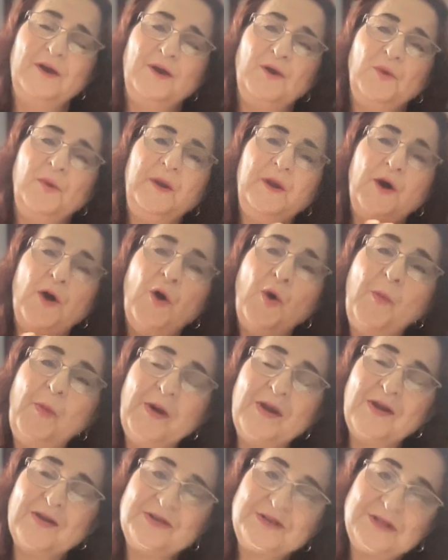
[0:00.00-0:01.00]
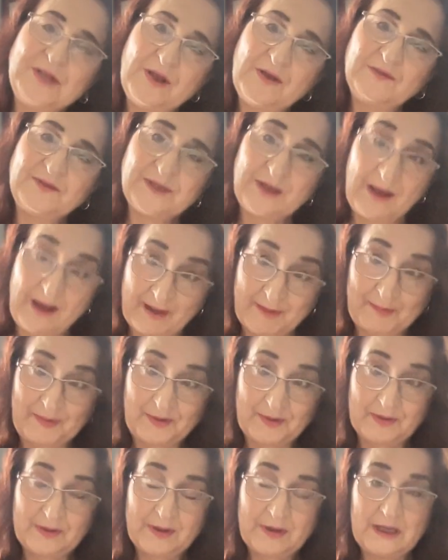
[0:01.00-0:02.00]
we open ourselves up
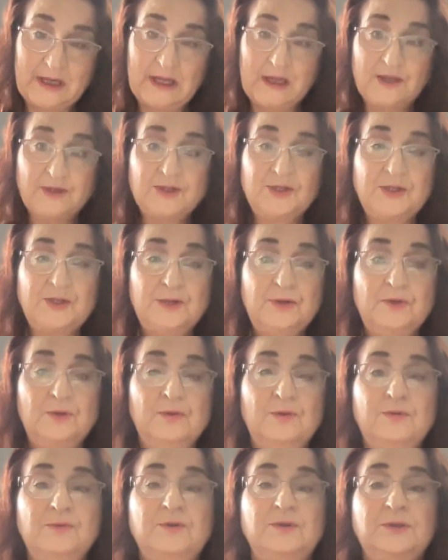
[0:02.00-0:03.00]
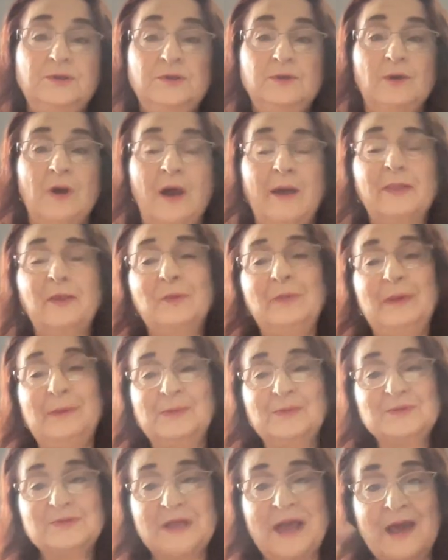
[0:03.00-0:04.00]
to other
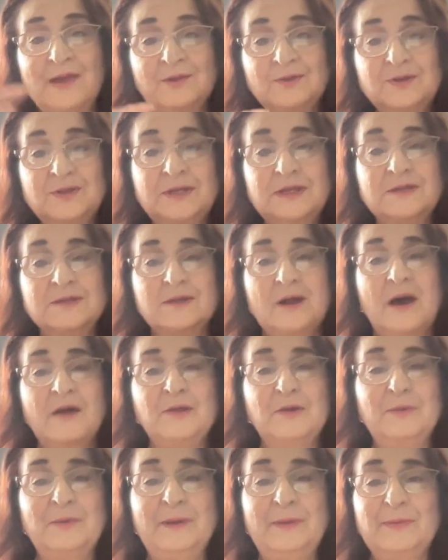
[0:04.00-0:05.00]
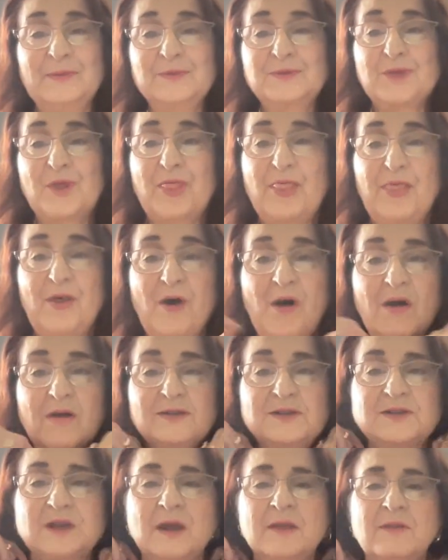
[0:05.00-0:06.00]
people's energies, other people's
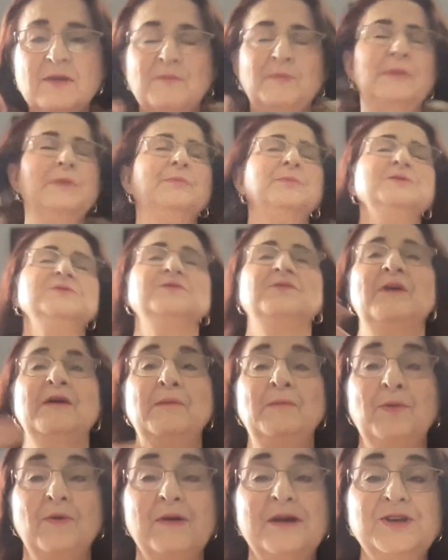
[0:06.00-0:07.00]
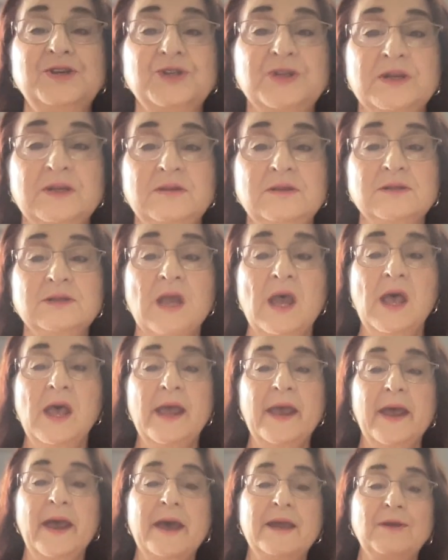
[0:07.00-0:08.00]
thoughts, other people's vibrations,
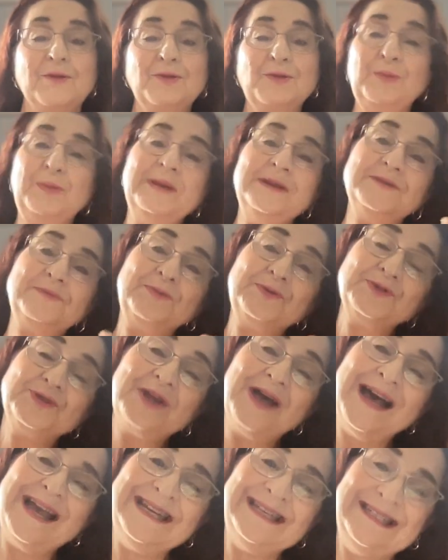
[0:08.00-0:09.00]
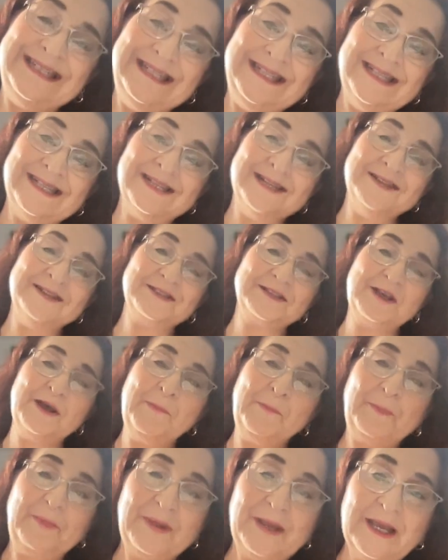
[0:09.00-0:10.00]
and other people's ideas,
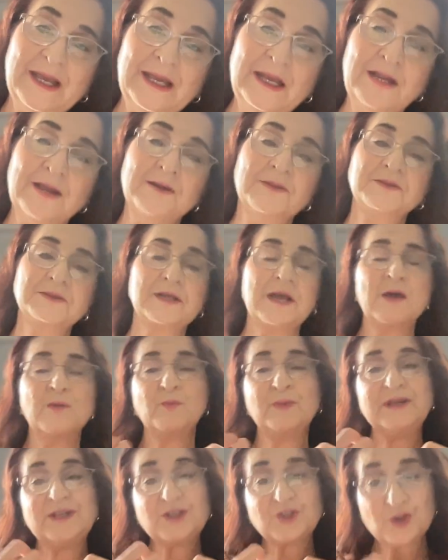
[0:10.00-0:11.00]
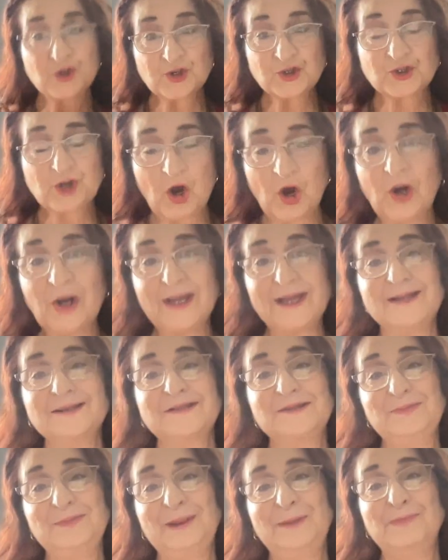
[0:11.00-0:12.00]
opinions, and we start talking
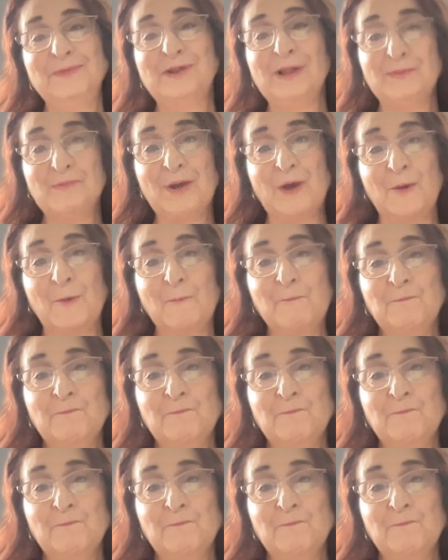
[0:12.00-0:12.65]
to people about